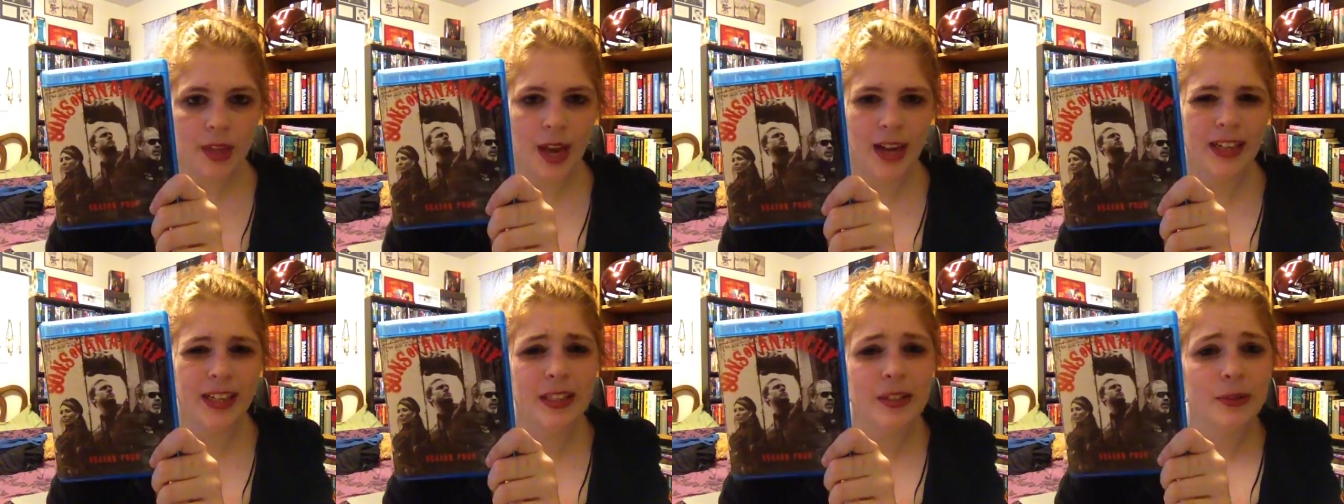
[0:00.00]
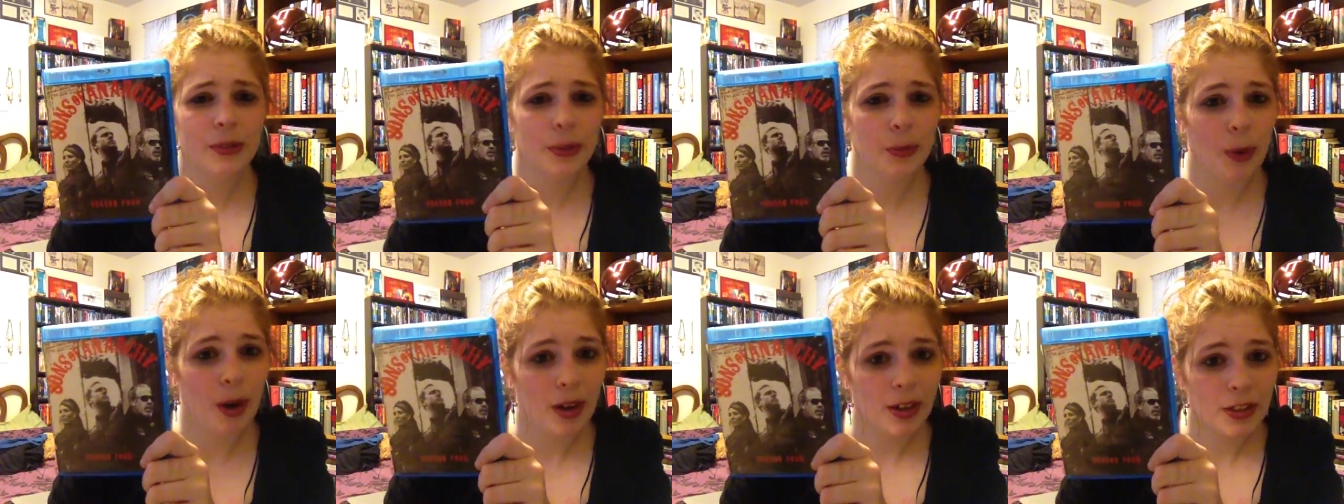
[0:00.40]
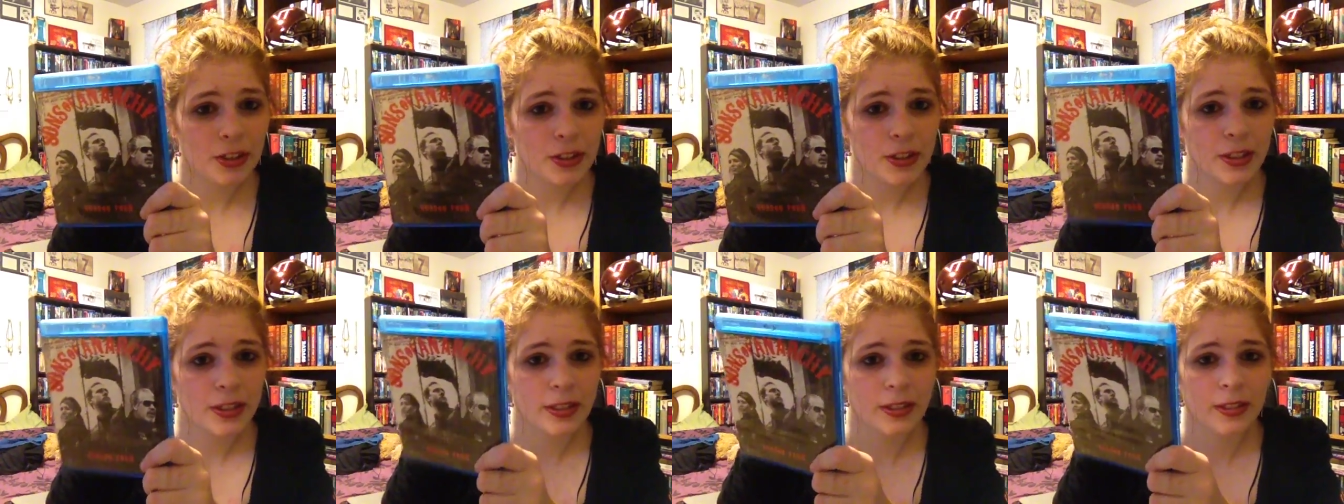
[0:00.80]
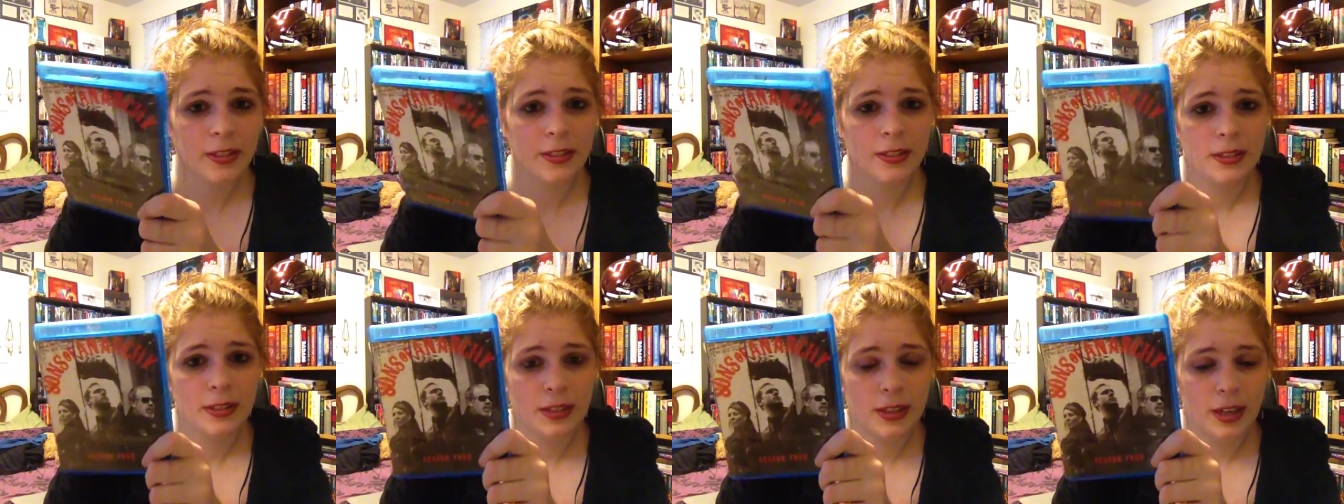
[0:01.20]
I need to rewatch
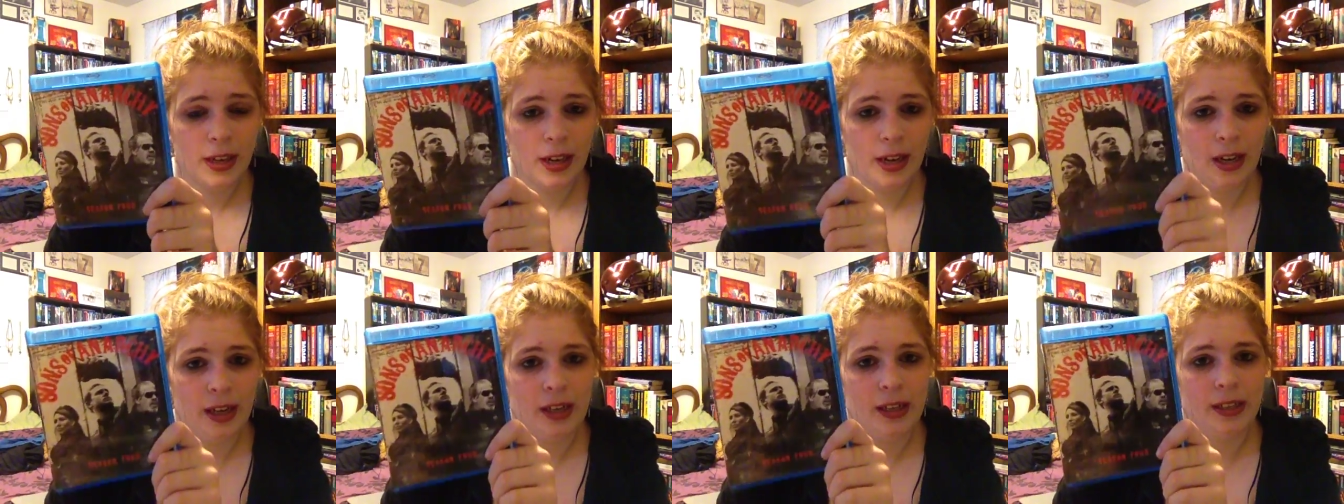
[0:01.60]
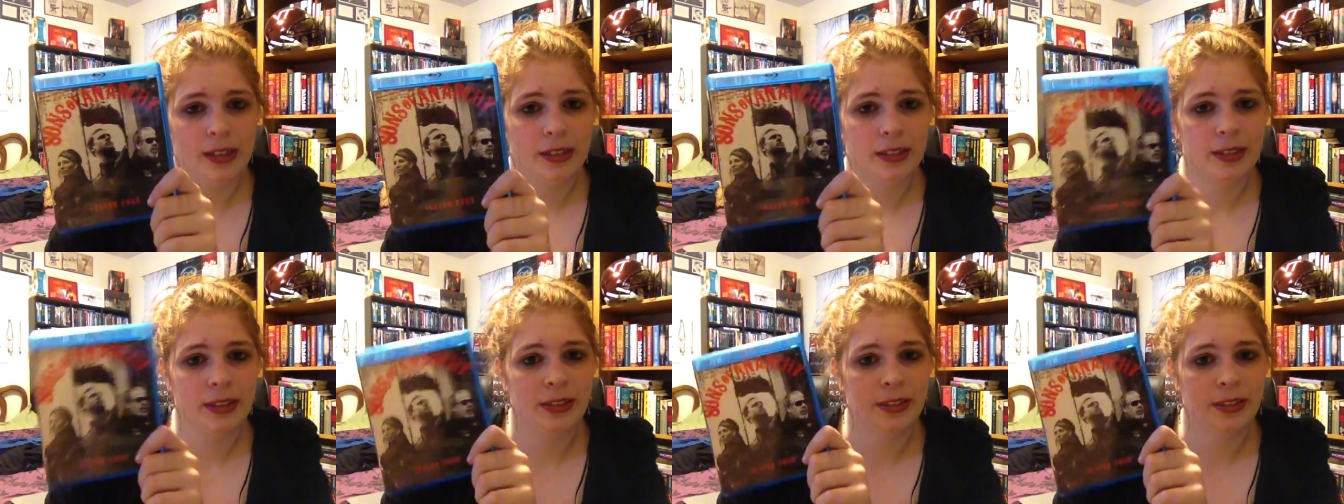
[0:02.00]
this, uh,